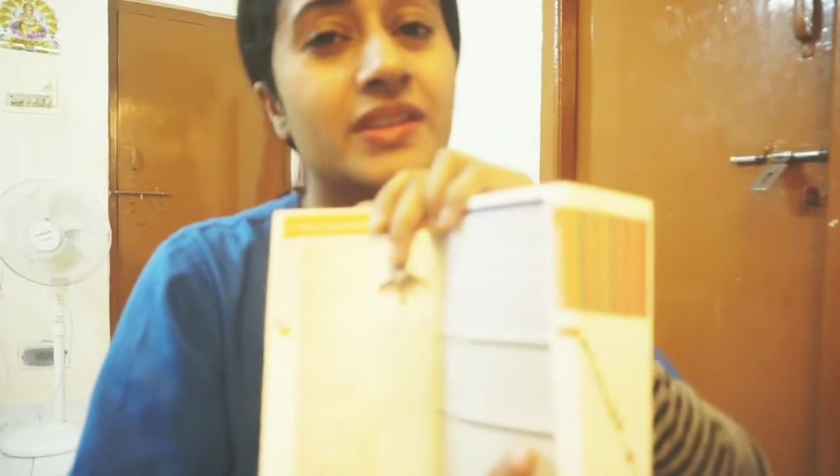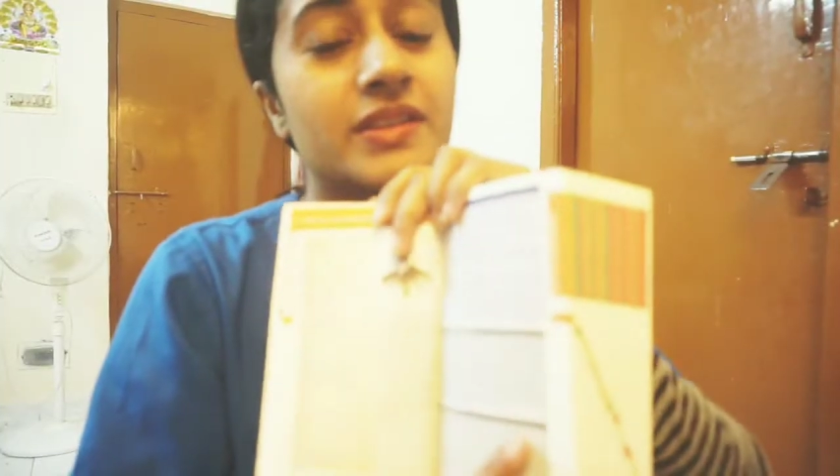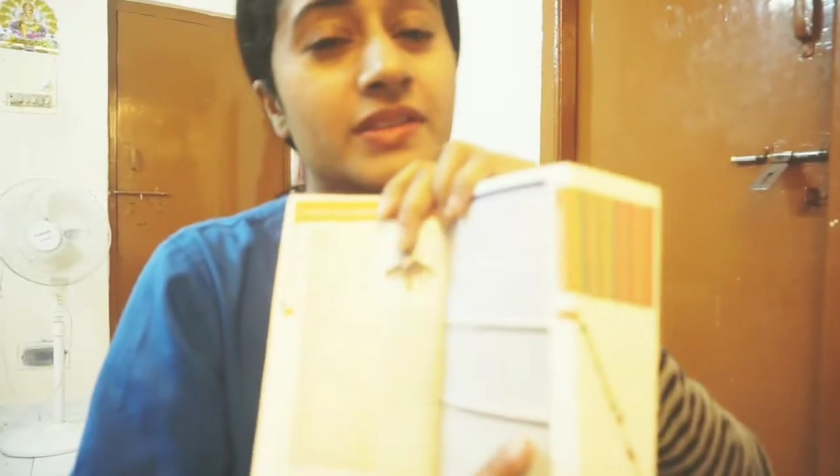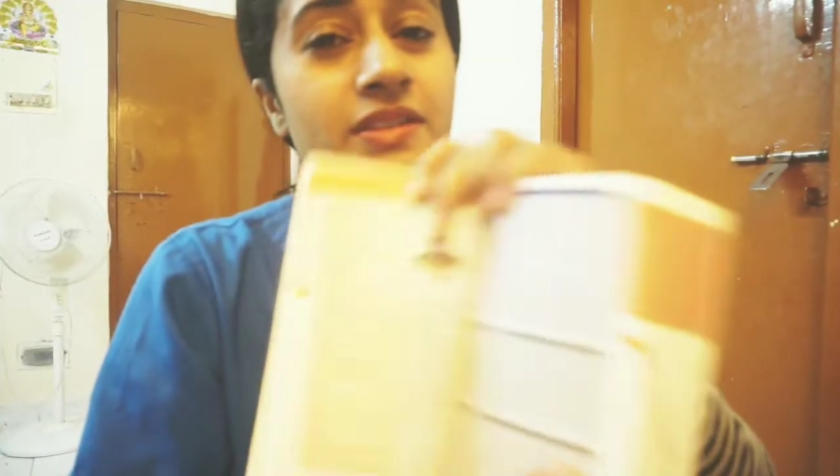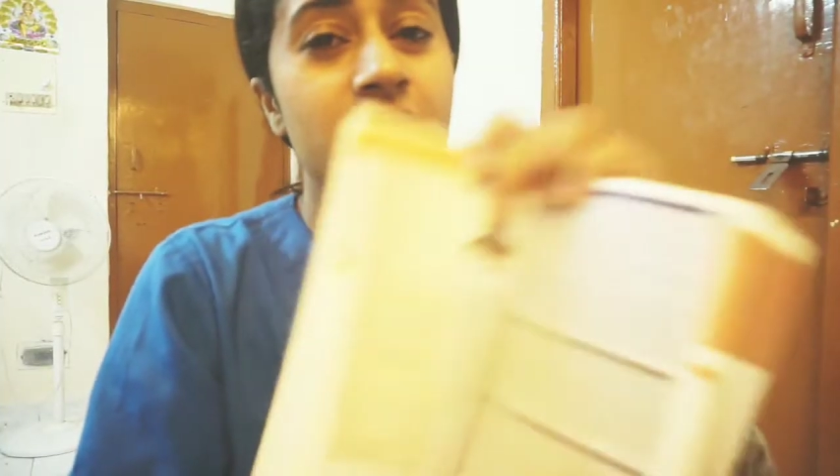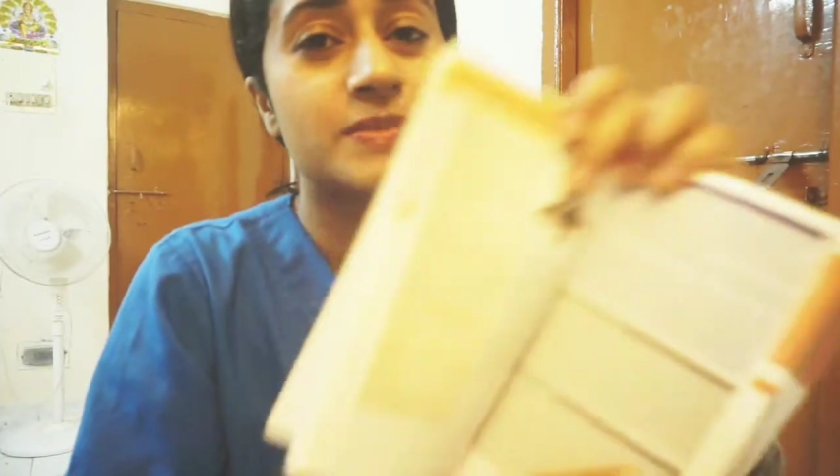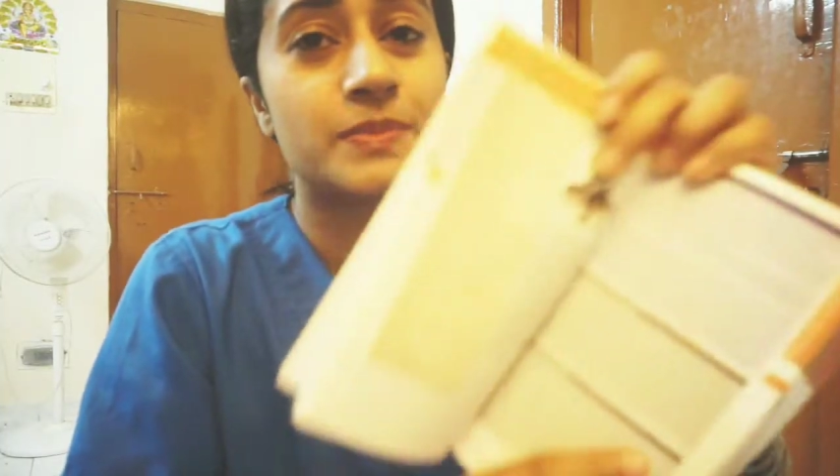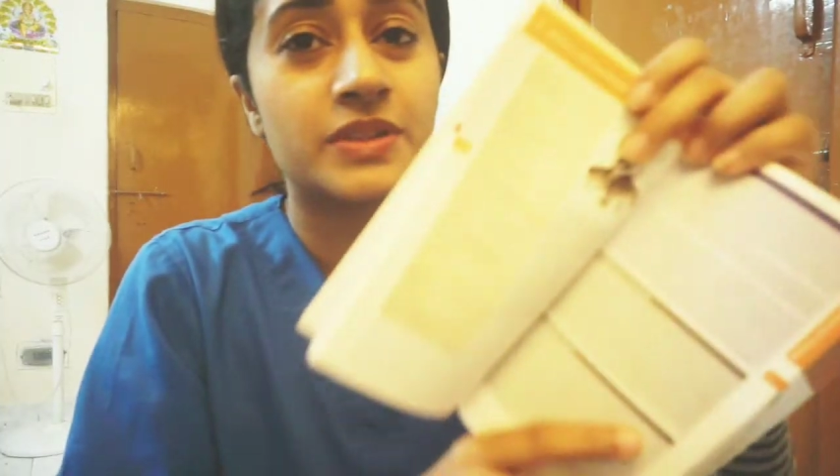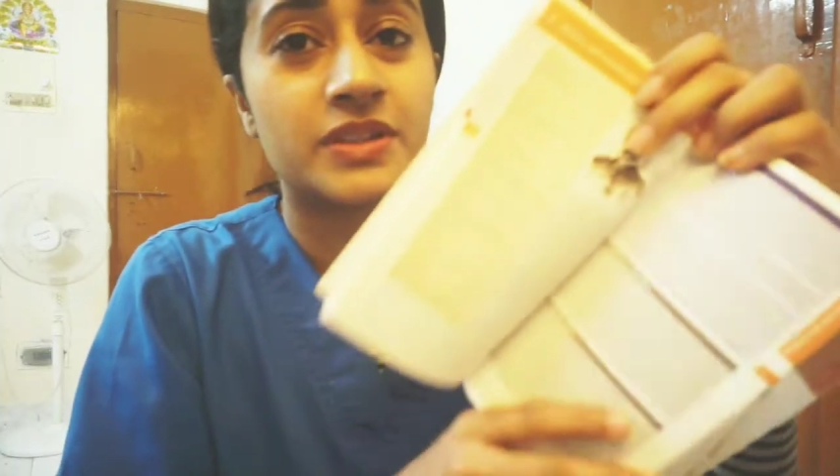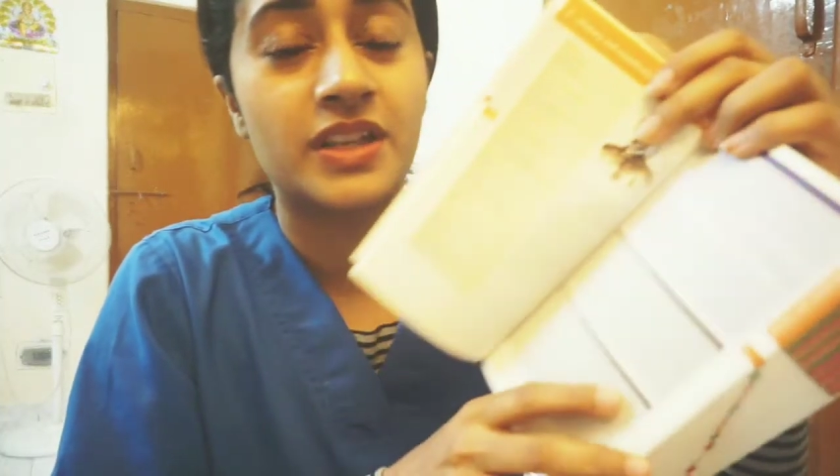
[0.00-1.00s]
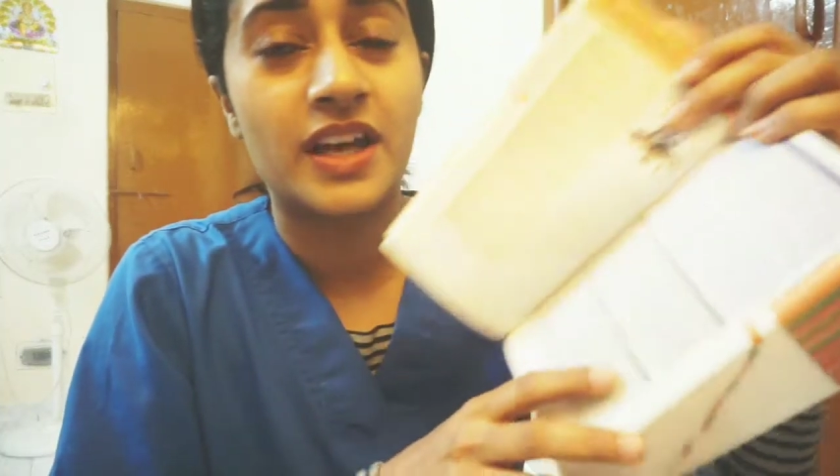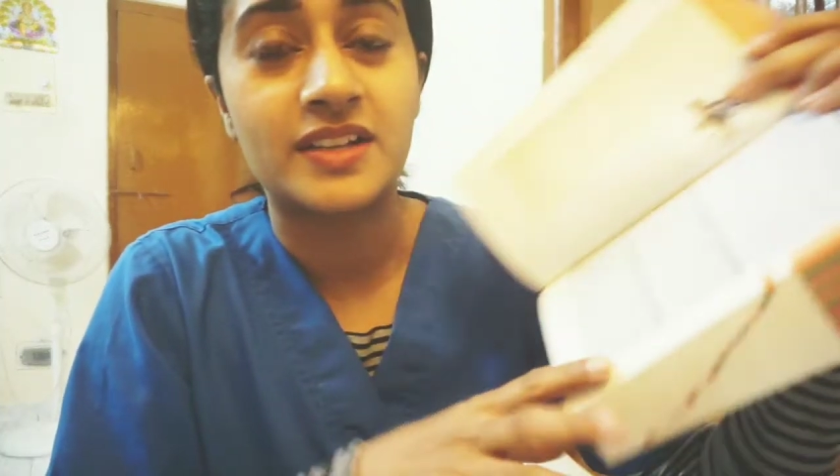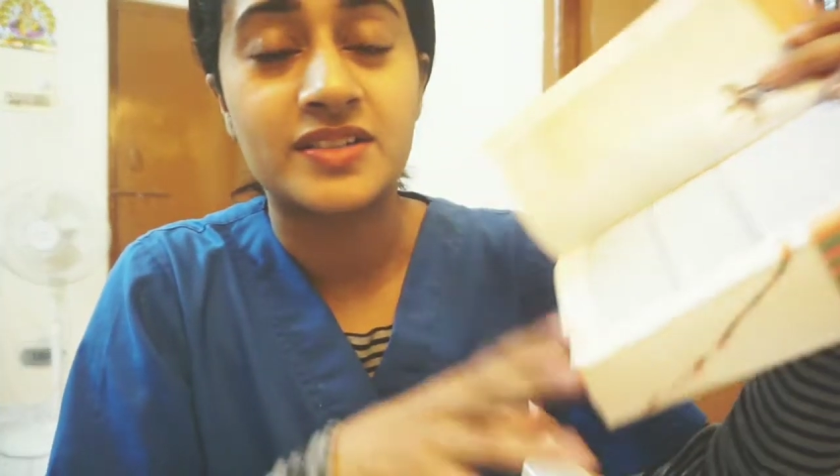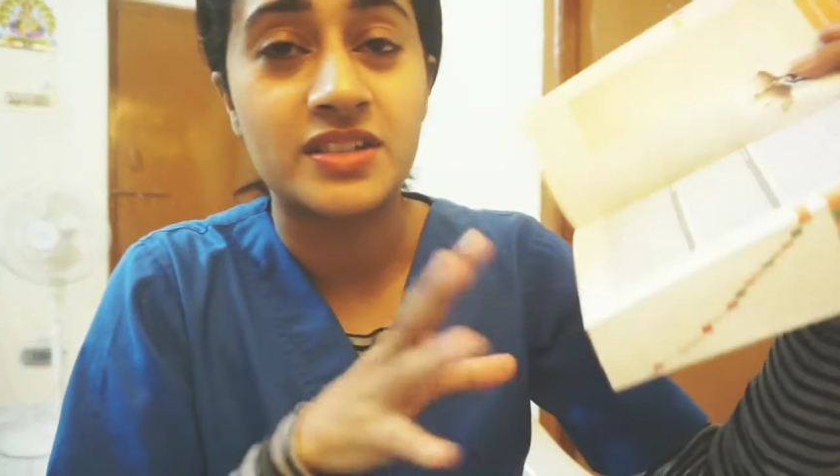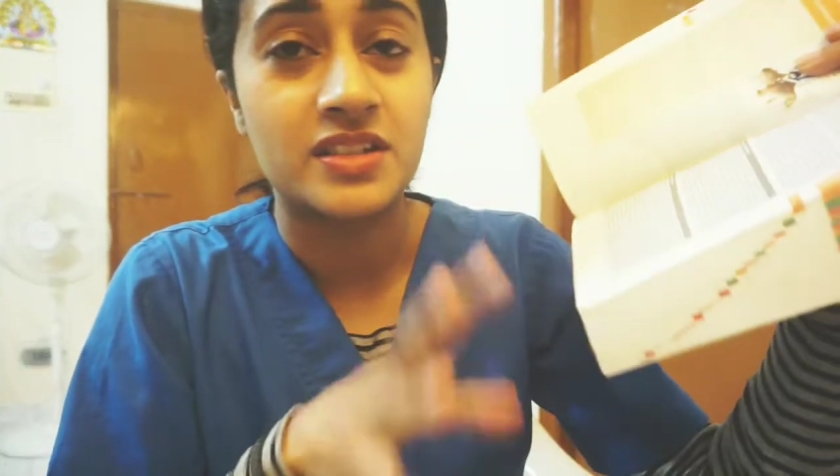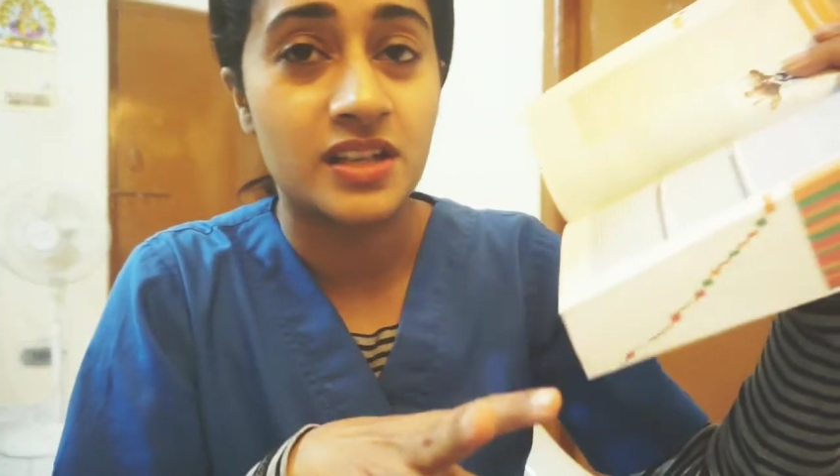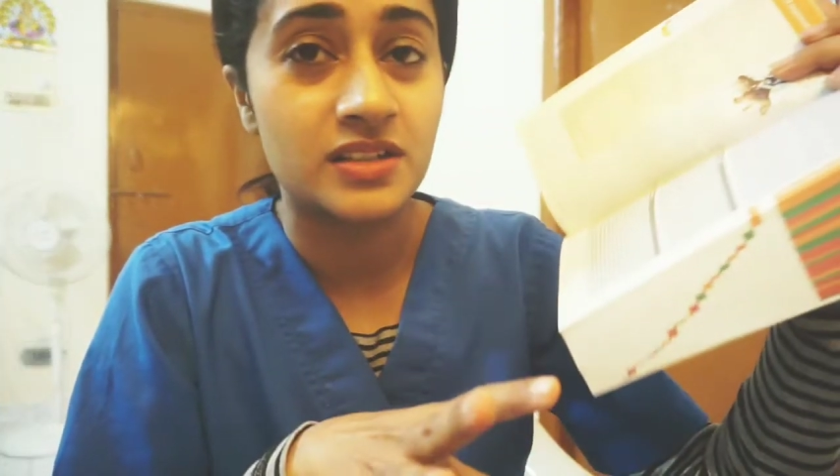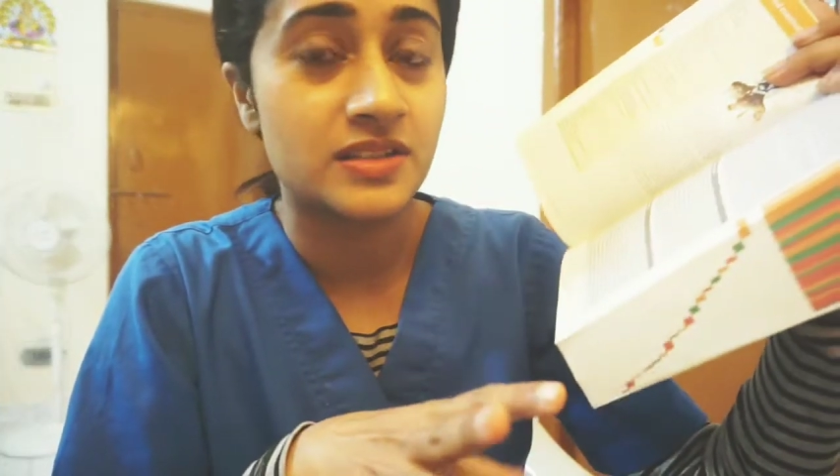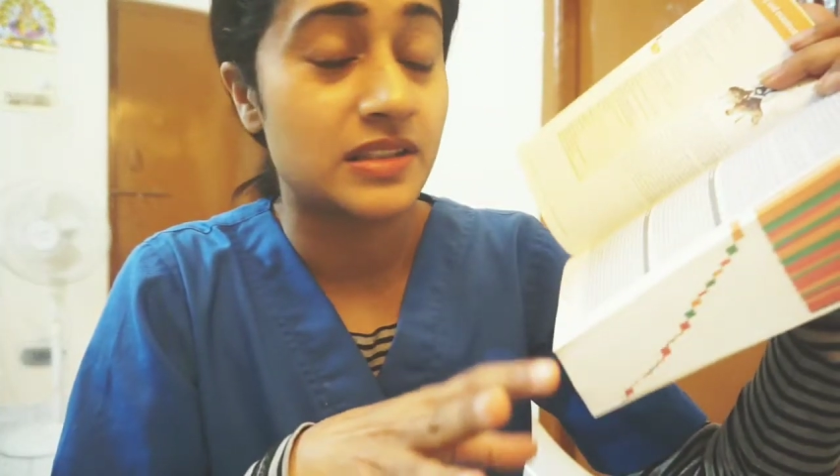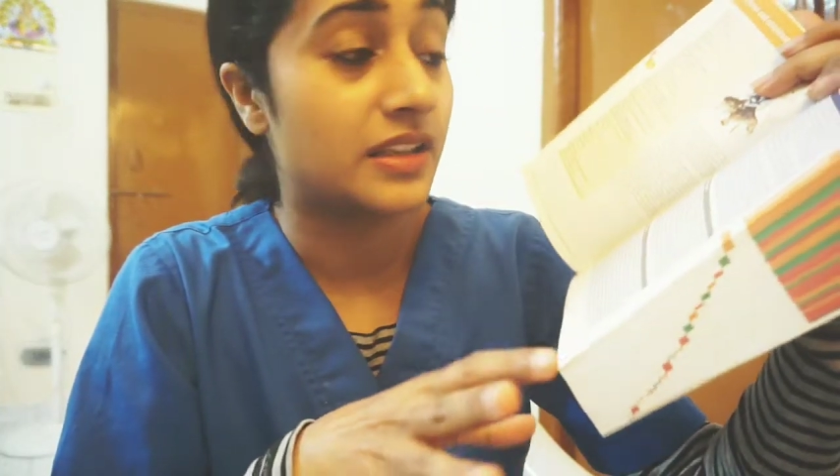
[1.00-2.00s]
This book has
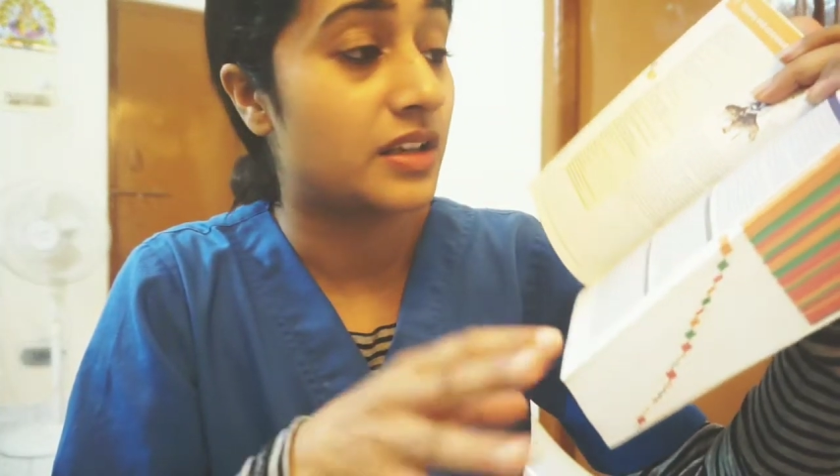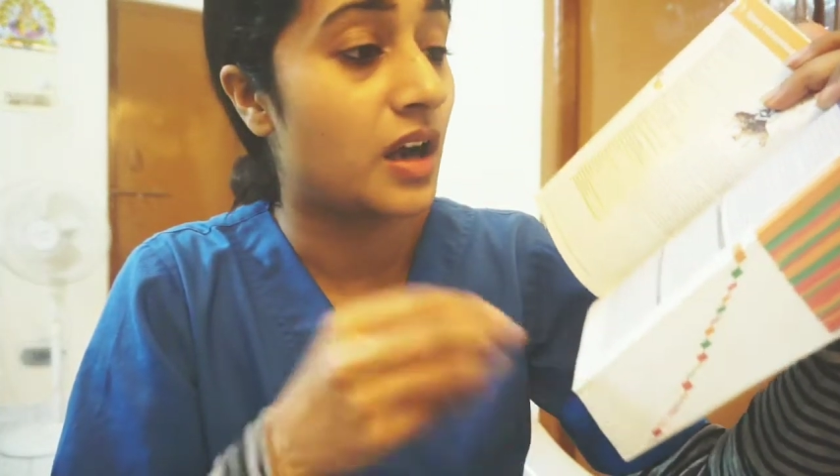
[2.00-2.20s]
details like